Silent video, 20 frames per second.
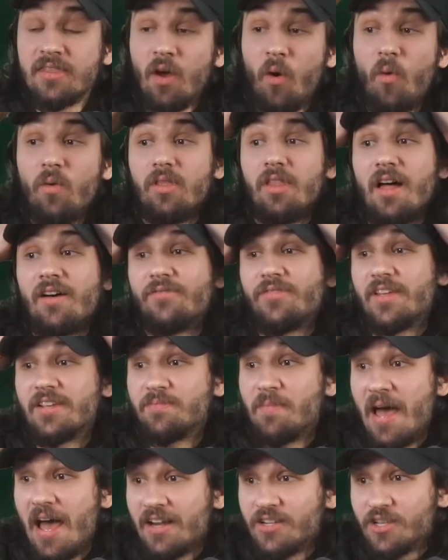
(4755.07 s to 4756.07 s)
don't love
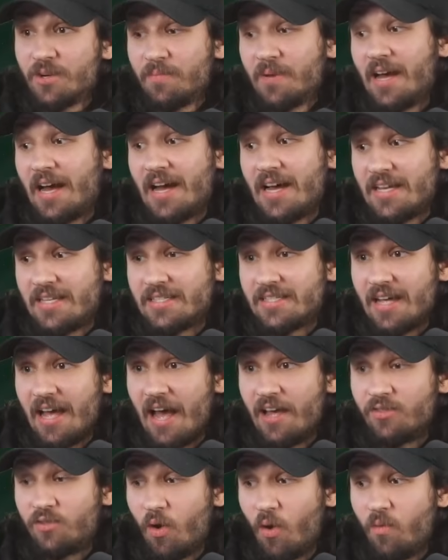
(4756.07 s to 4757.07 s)
this matchup, guys.
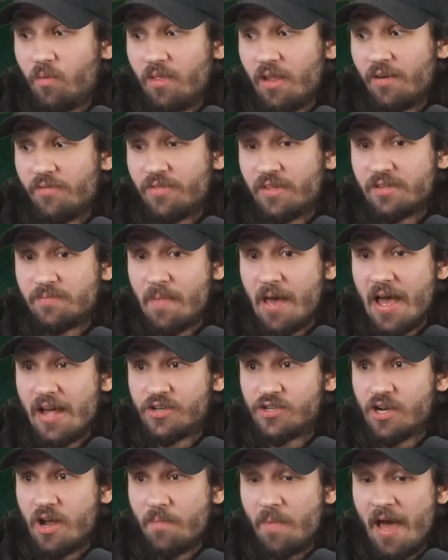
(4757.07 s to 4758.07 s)
I don't love this
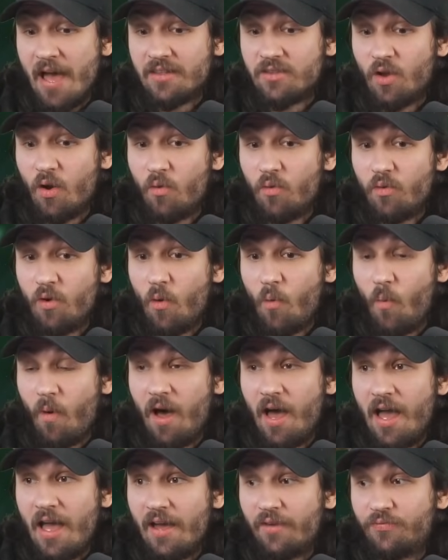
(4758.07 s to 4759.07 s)
matchup. I don't know
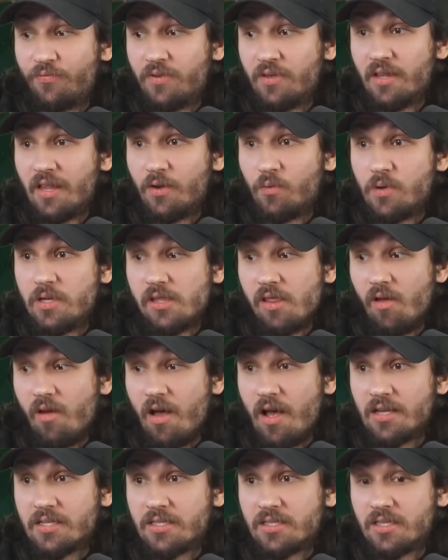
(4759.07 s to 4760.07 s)
why. I feel like we
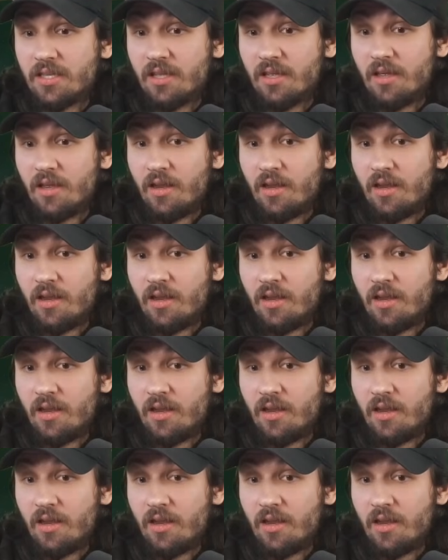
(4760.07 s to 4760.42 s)
lost.